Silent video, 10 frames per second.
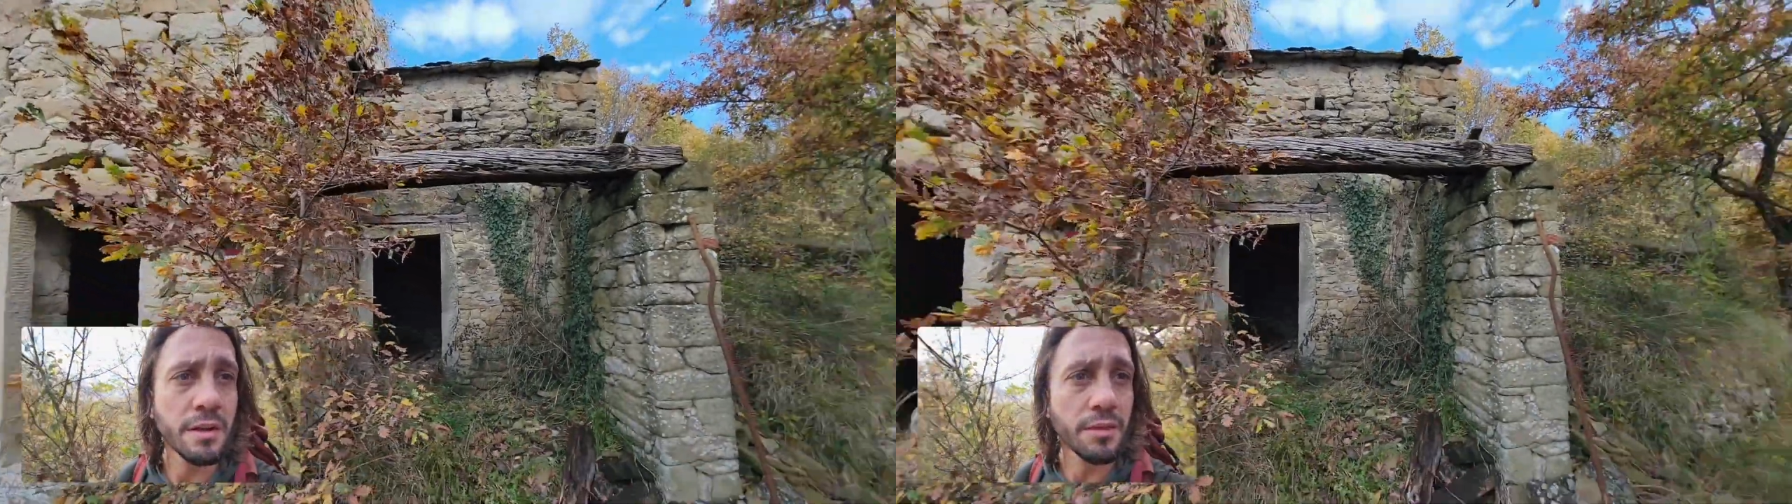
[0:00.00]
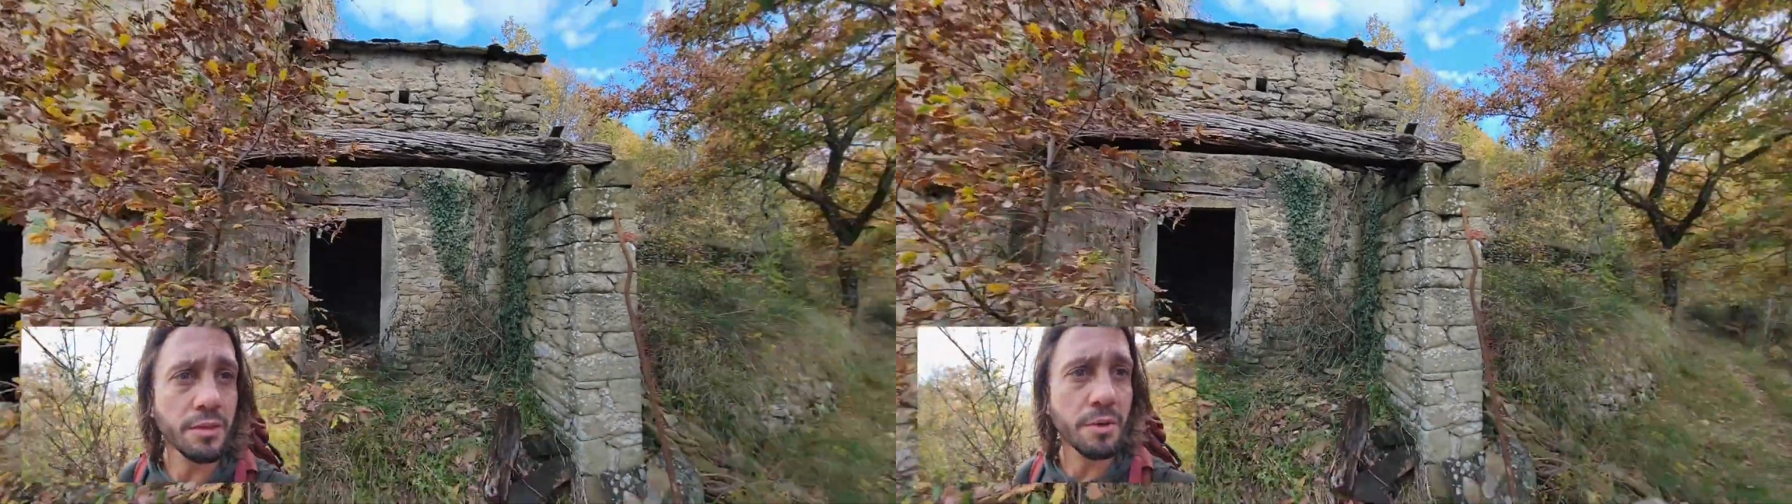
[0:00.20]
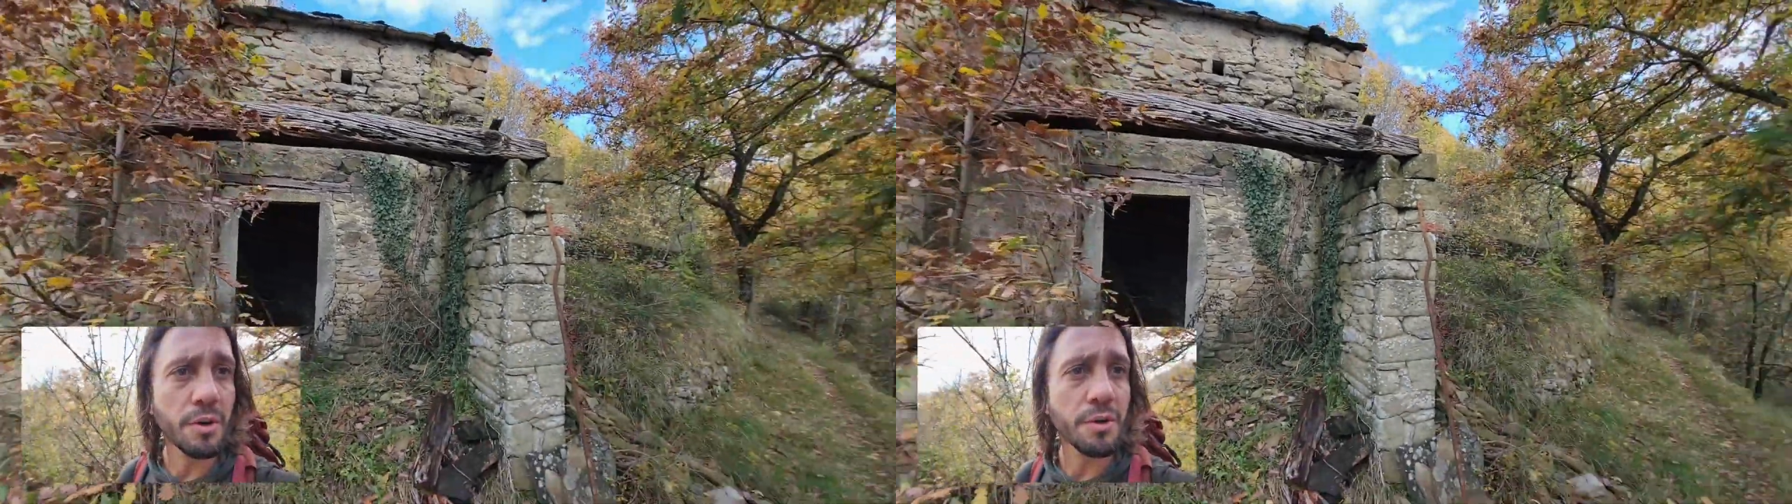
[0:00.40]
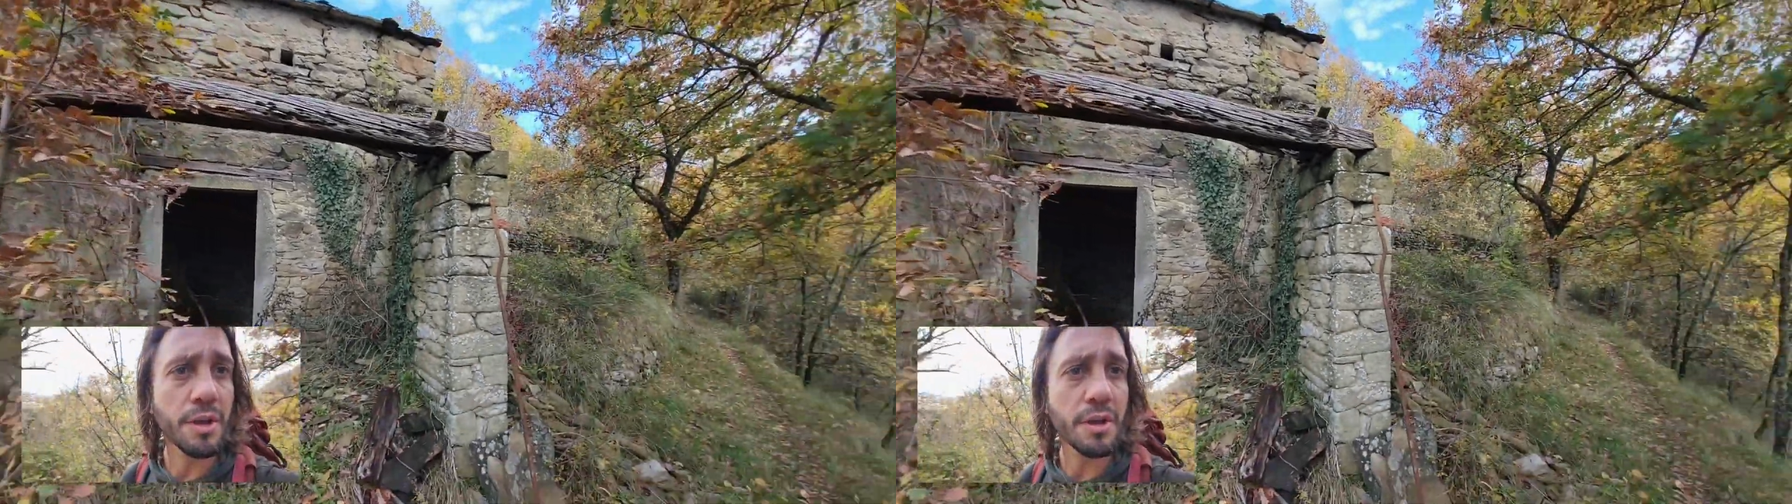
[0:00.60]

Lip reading: on the road.